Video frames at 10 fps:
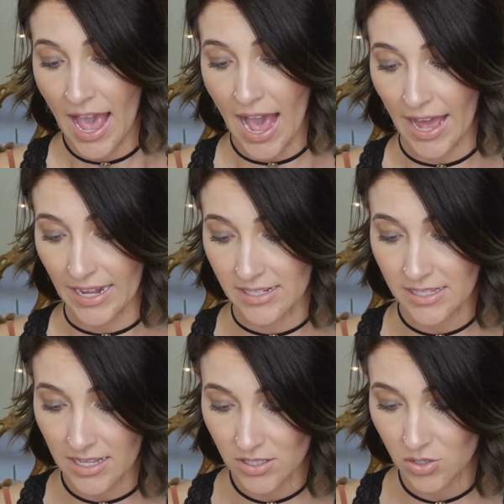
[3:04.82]
adding
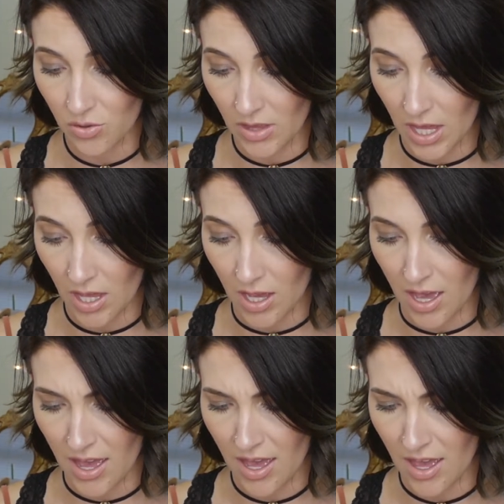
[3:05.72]
skin soothing,
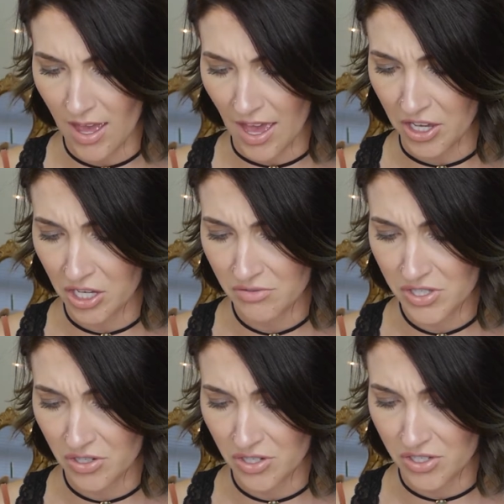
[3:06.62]

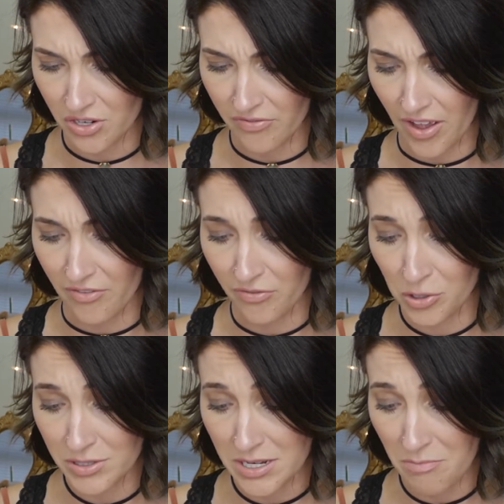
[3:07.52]
EcoCert certified
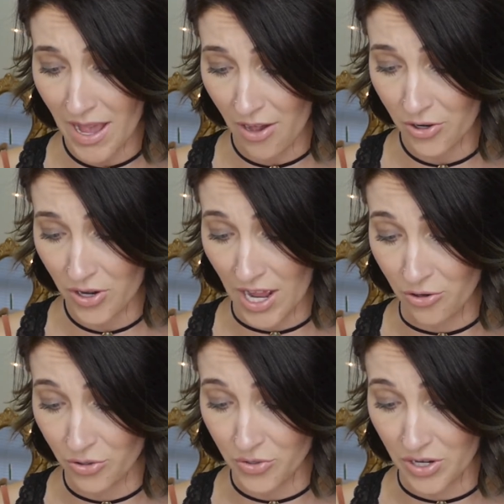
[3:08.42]
fructin powder and
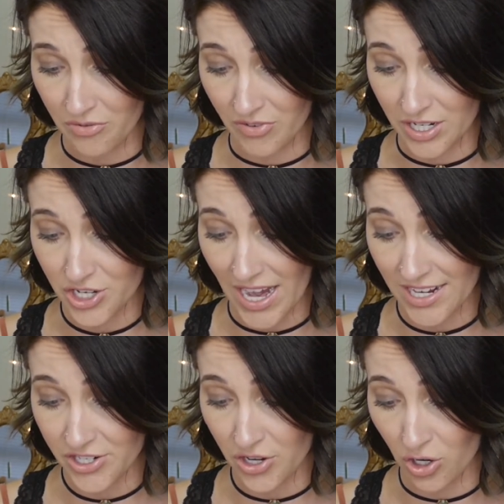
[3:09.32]
nutrient-rich
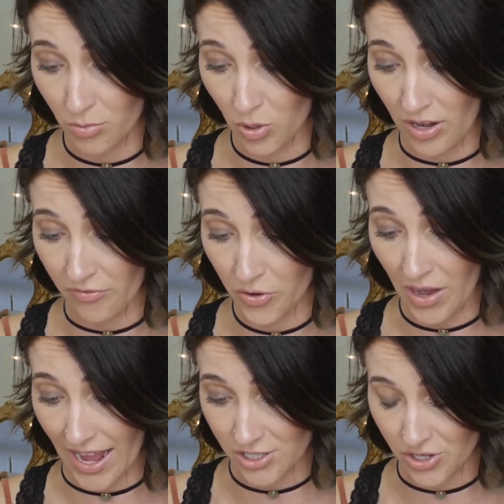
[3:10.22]
Asian herbal and
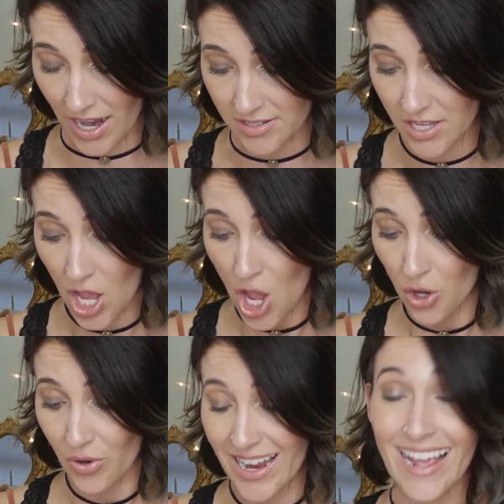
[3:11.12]
fruit extracts,
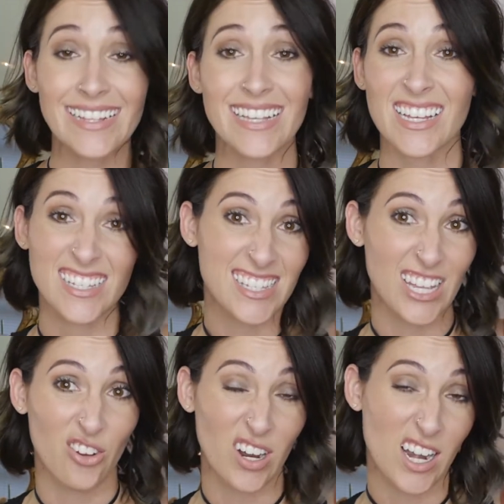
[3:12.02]
creates a
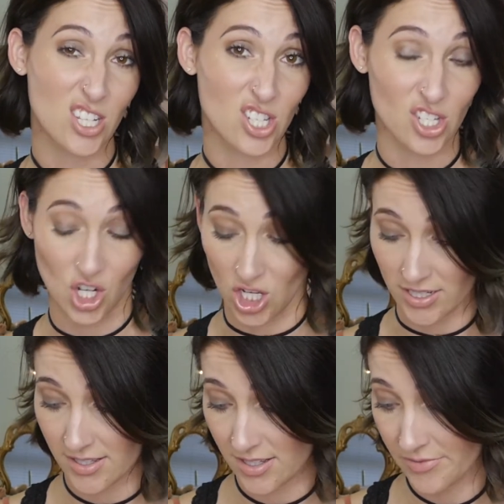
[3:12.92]
secret
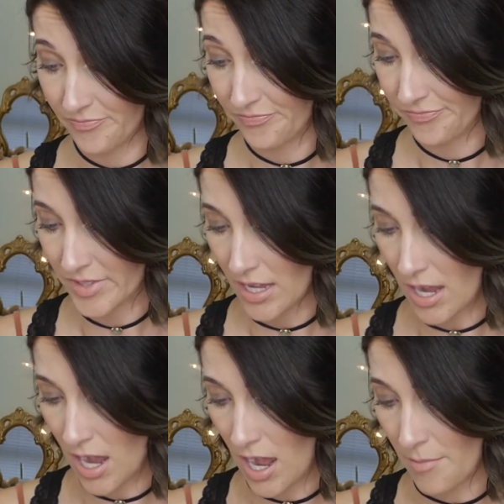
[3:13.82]
sauce
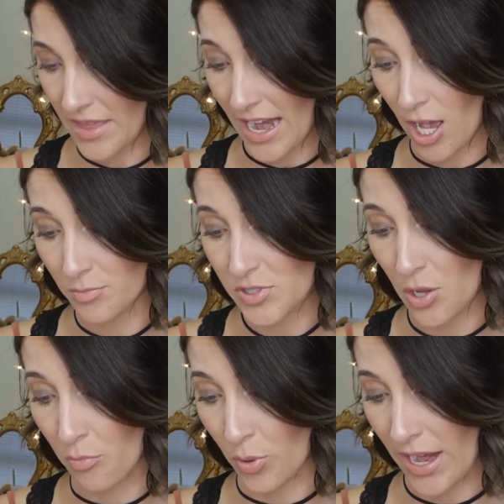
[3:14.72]
um, that helps
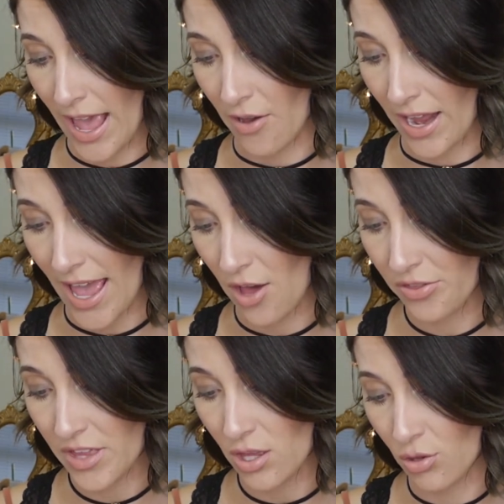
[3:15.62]
bring out a
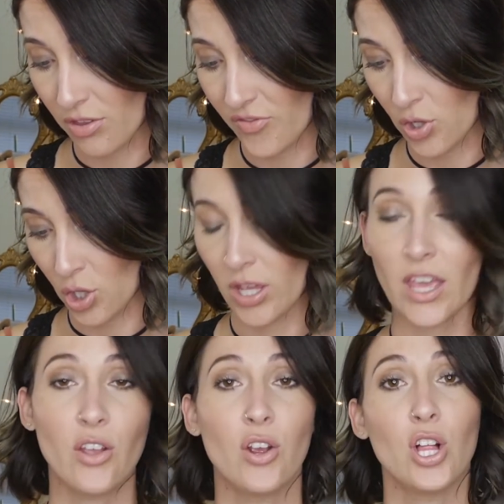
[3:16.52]
healthy,
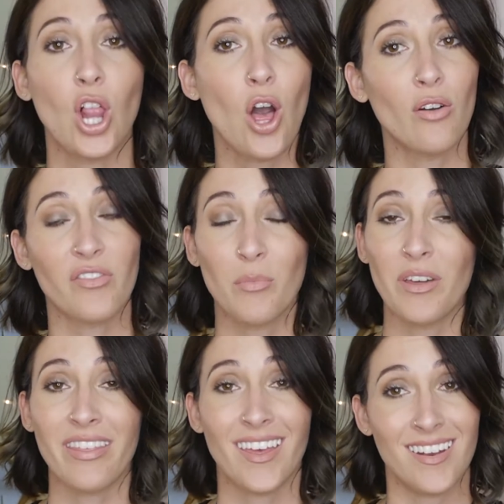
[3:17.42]
youthful-looking glow from
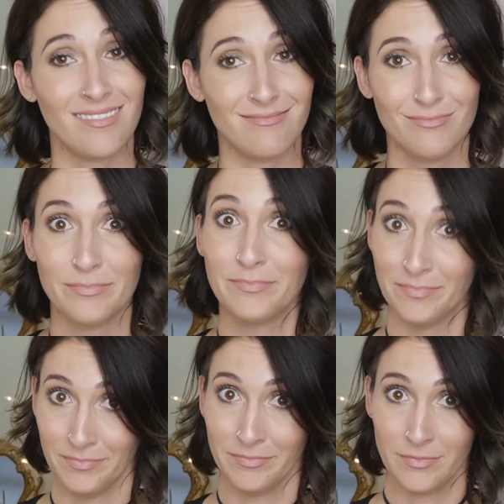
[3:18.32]
within.
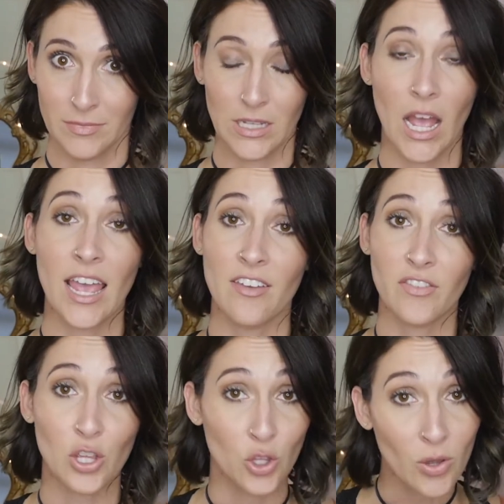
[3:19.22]

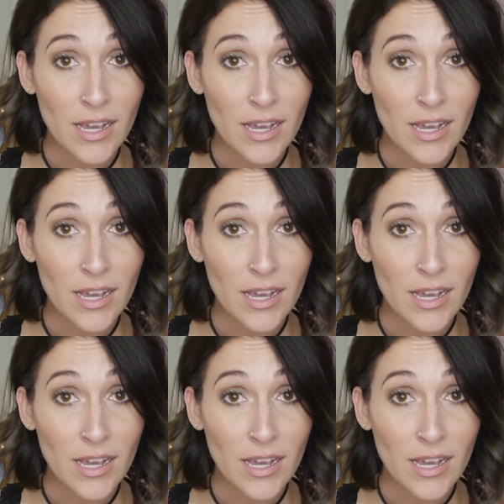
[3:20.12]
If you